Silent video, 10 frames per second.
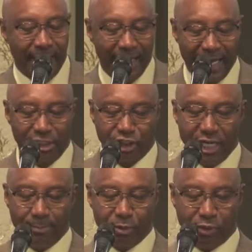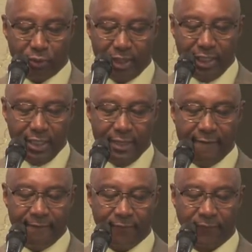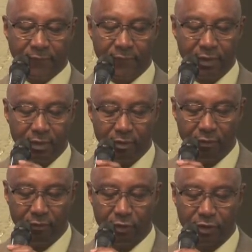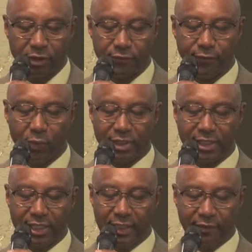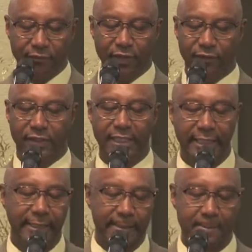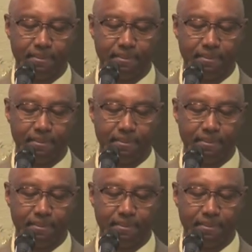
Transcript: Acts chapter 3, verses 14 and 15.